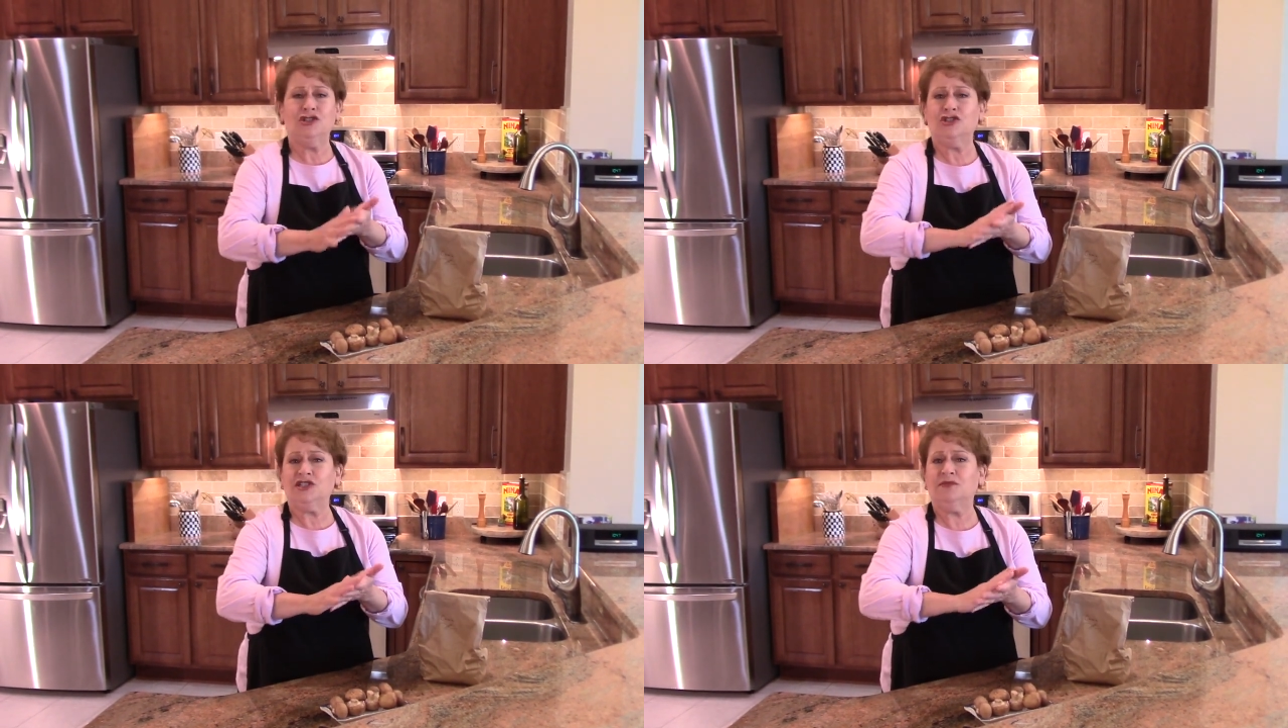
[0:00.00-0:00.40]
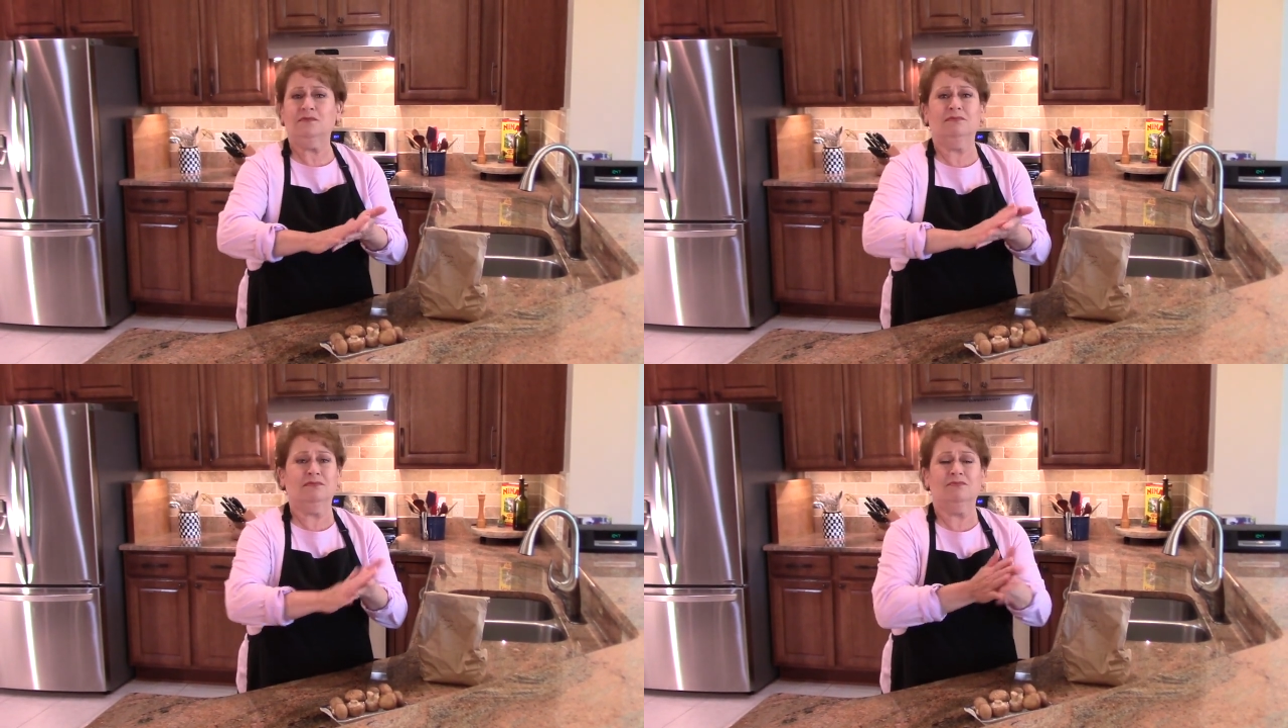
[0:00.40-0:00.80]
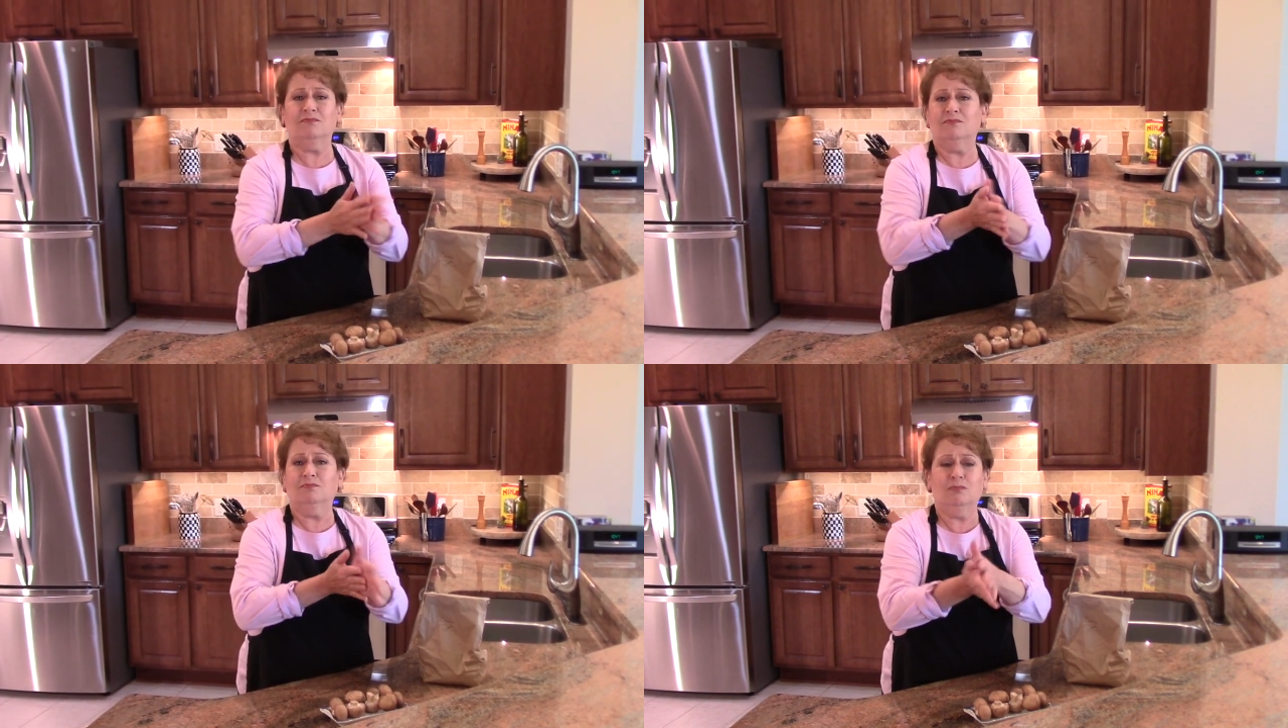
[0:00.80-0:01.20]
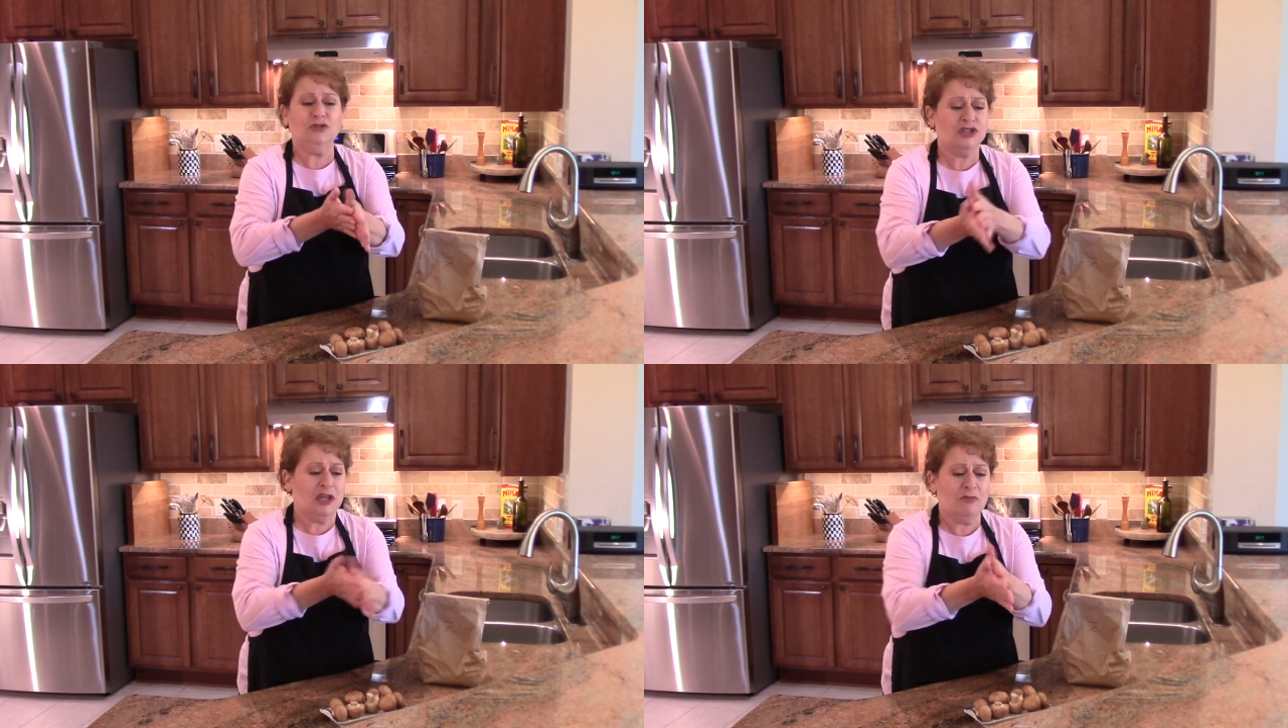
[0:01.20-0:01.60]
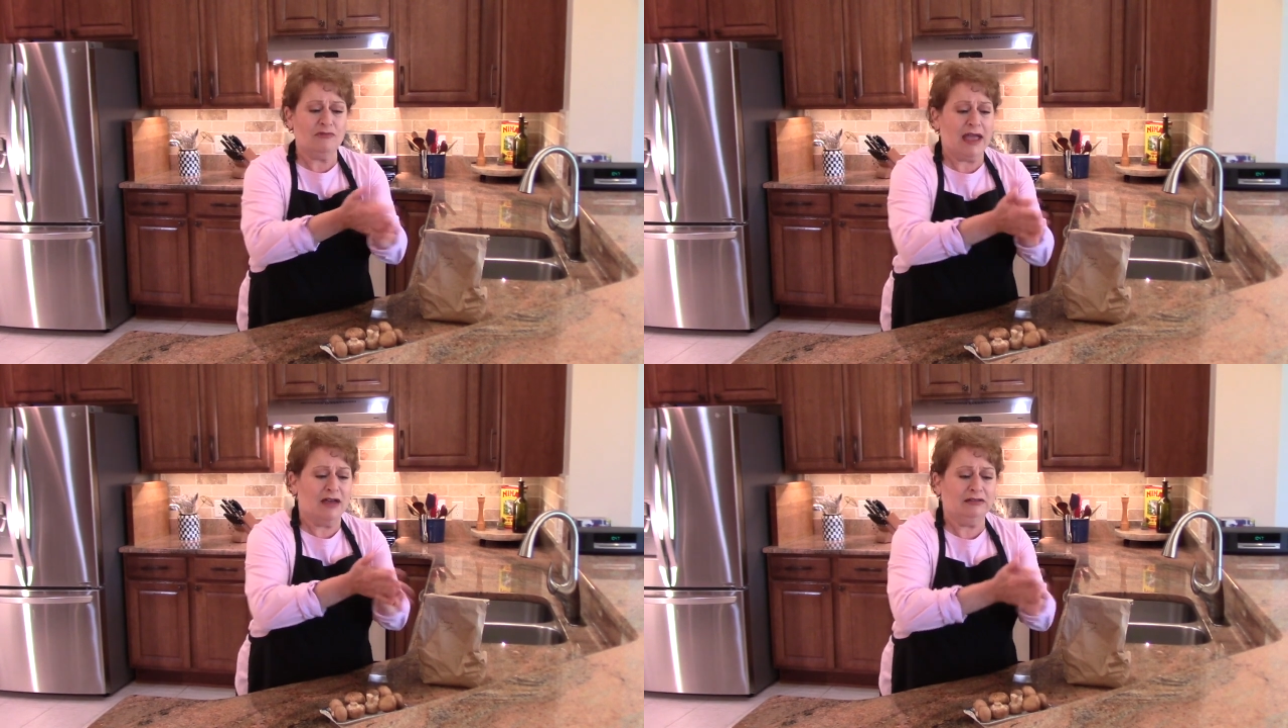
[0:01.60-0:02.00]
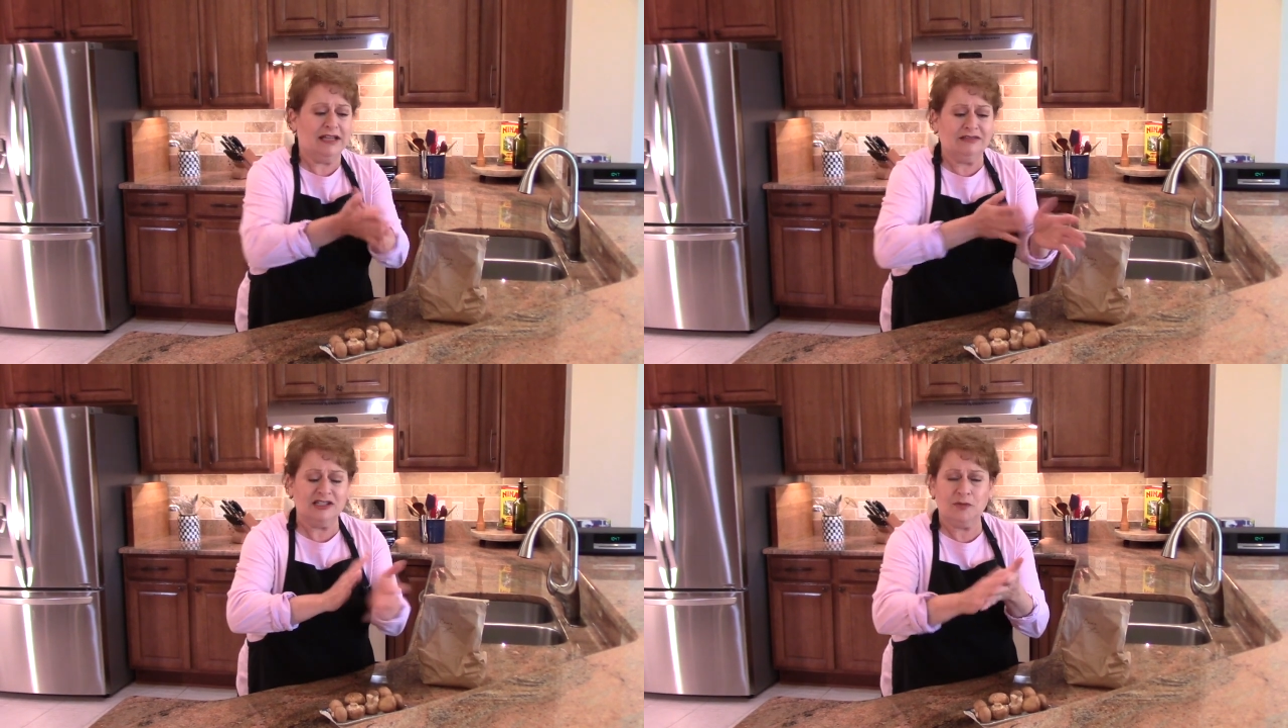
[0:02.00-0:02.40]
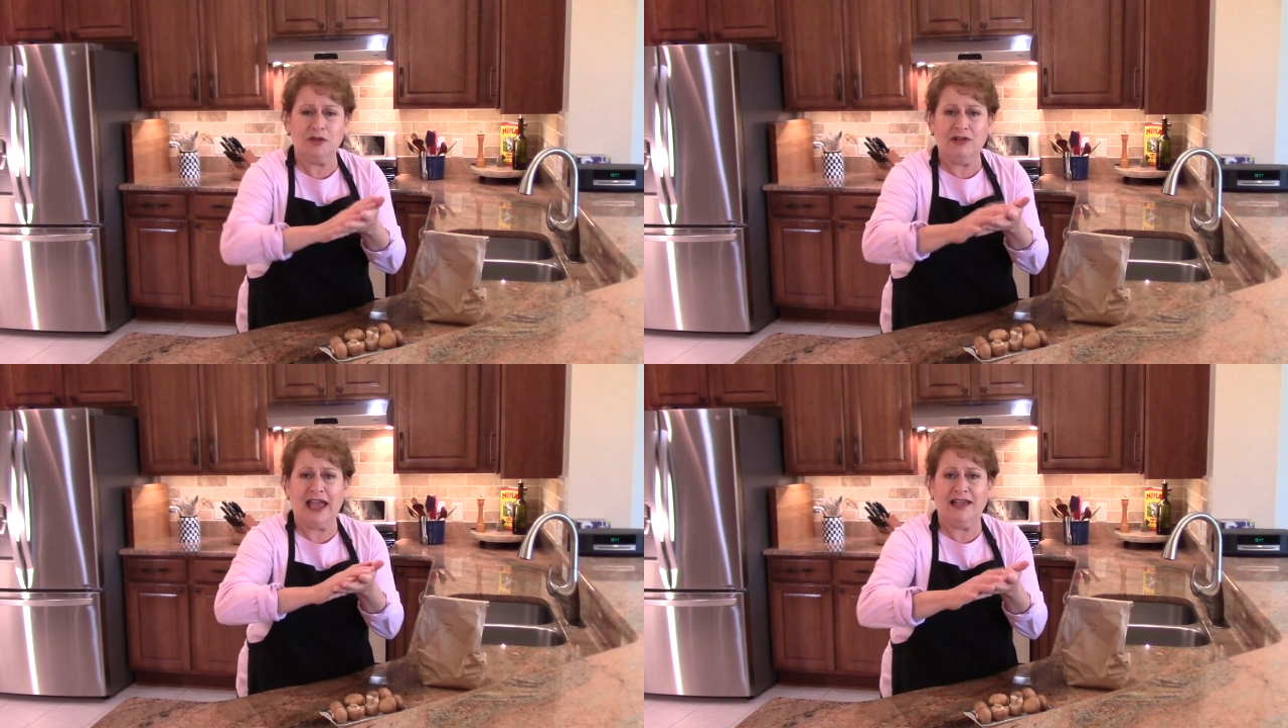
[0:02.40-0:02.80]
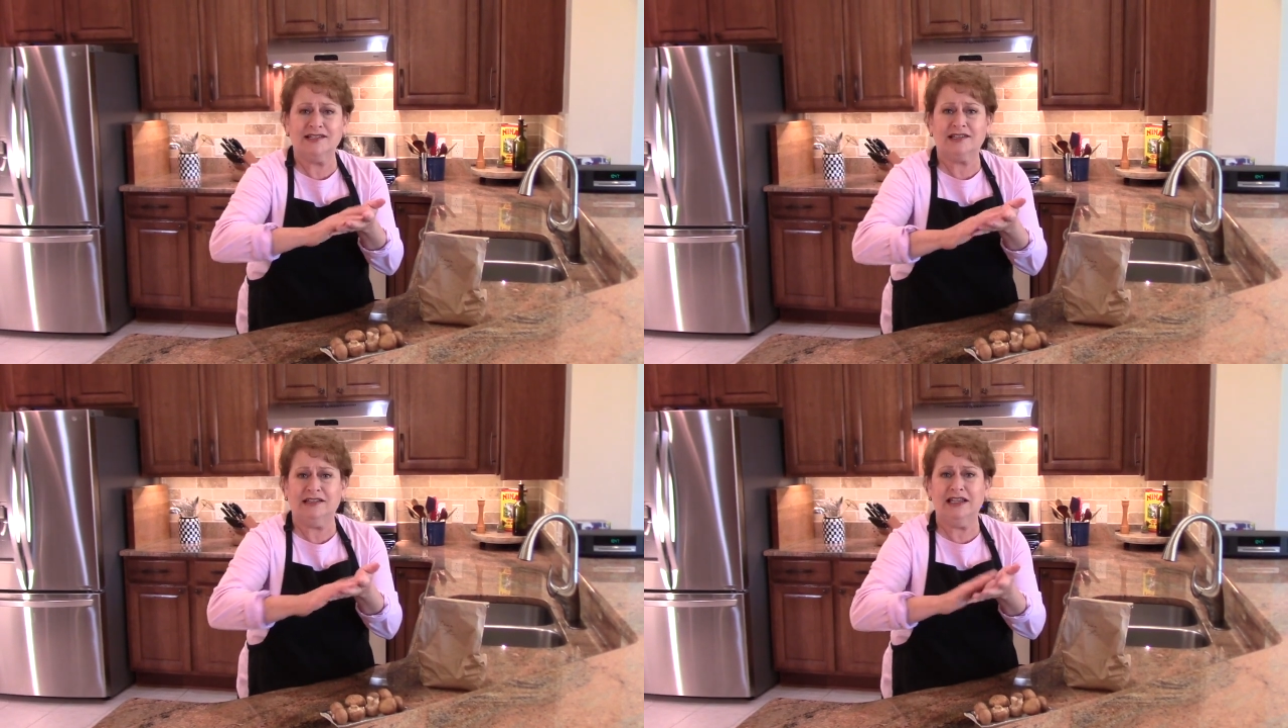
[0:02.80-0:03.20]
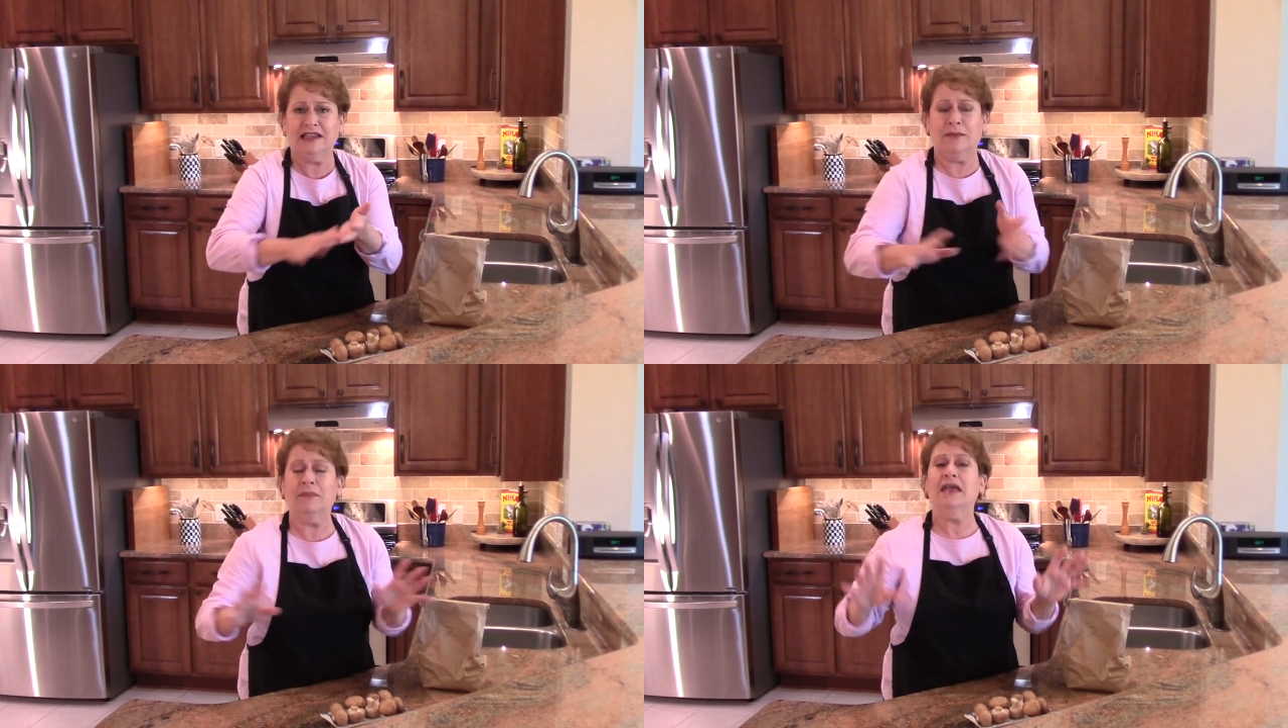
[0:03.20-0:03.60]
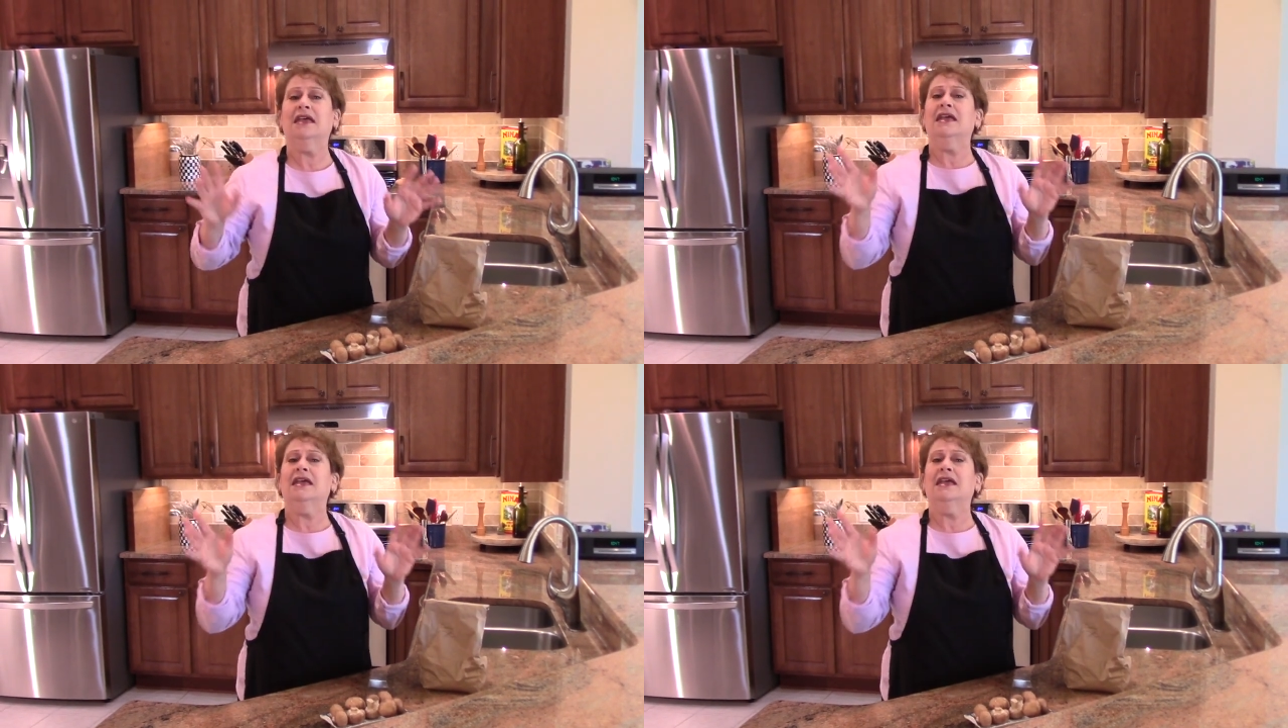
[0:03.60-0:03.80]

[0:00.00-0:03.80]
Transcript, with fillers: Just mush them around like this with your hands, clean them,